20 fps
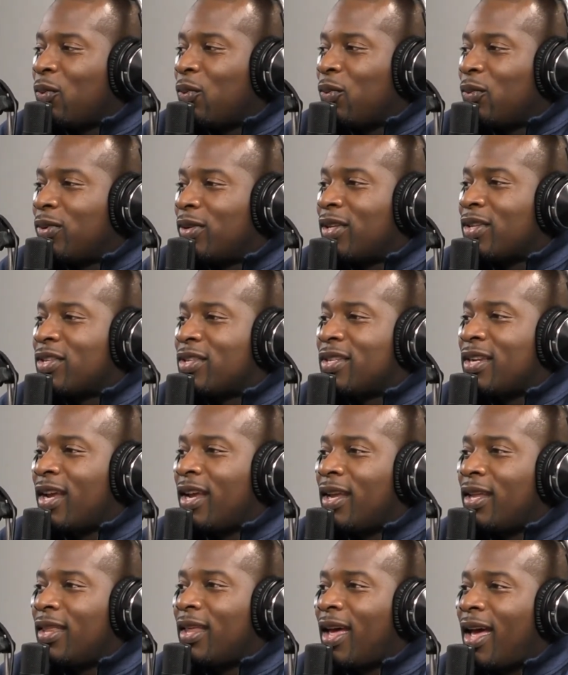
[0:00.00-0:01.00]
to
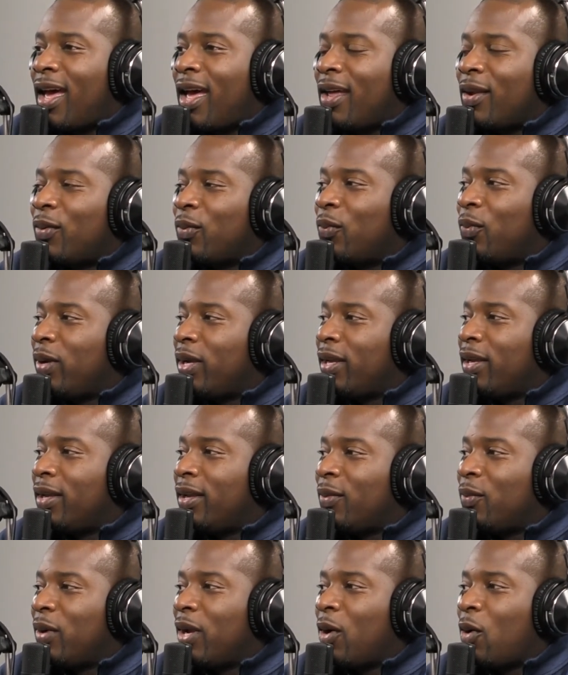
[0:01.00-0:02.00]
say that we
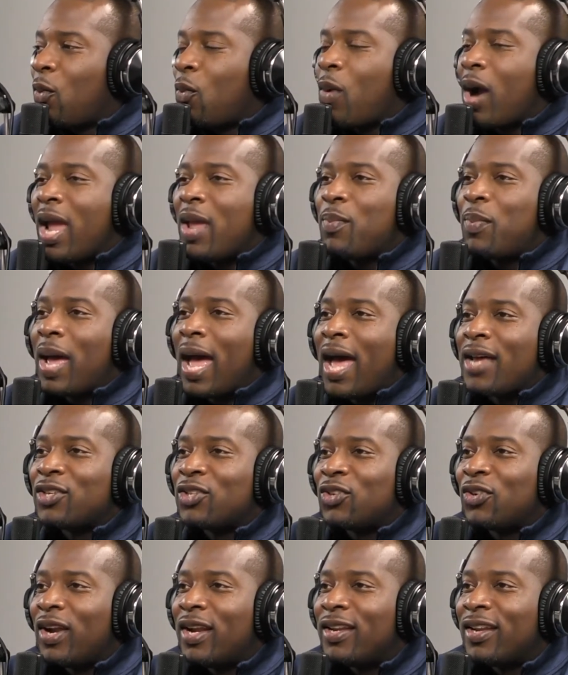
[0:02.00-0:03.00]
are way past
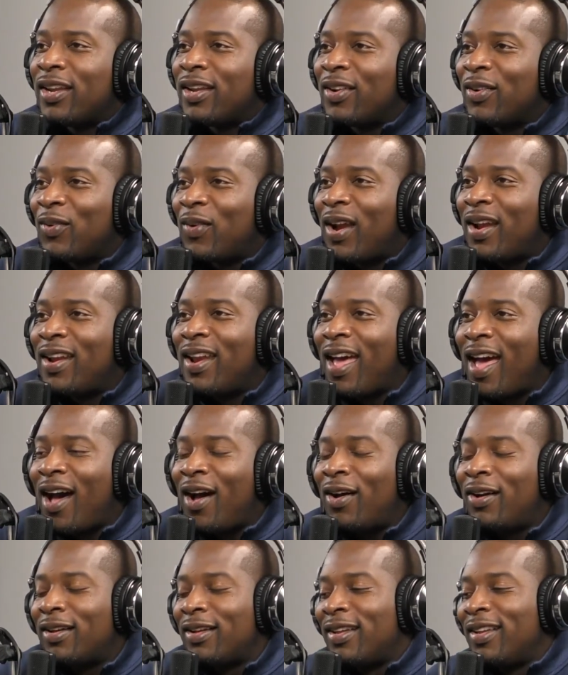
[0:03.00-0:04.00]
trending right now,
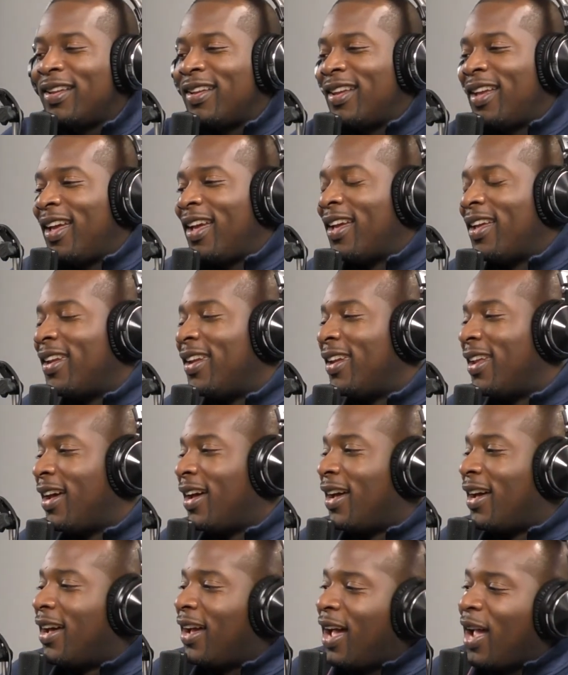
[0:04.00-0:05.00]
and
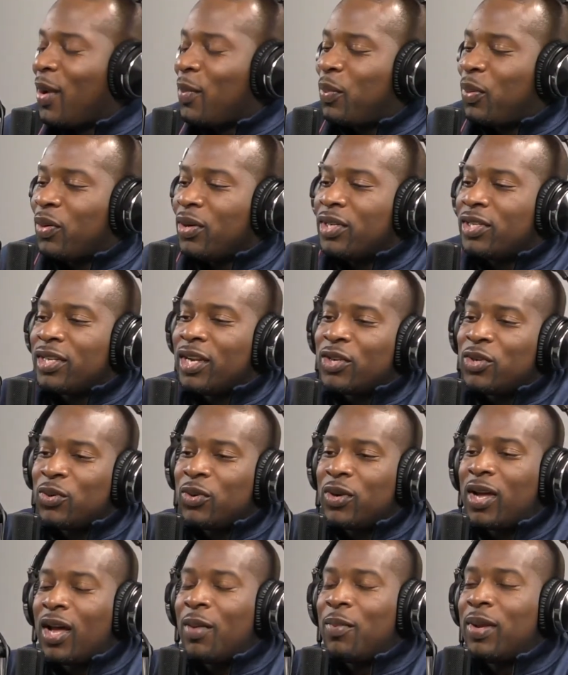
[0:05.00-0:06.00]
I appreciate you
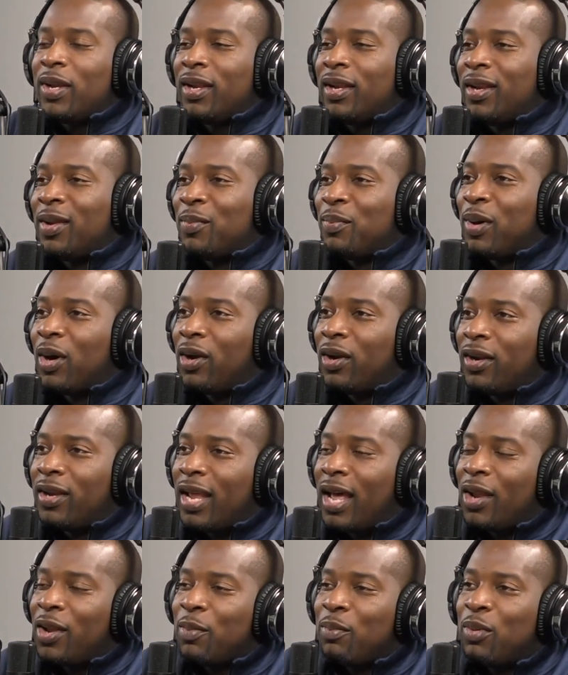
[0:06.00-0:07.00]
coming in and burning
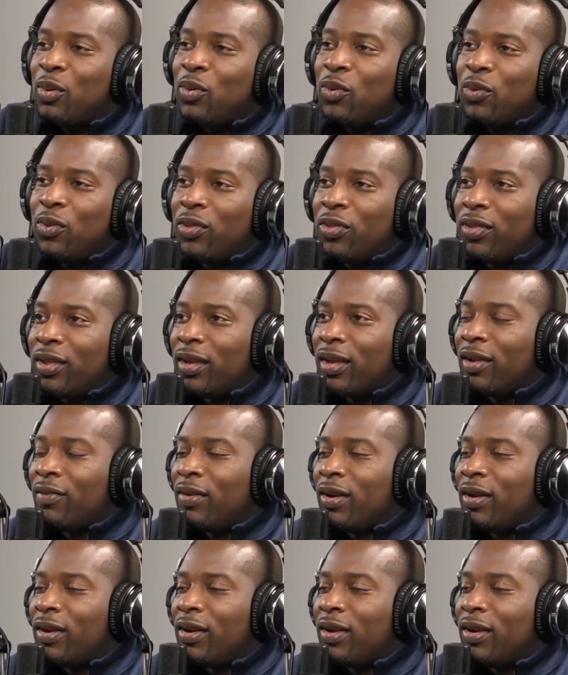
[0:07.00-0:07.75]
down the booth and giving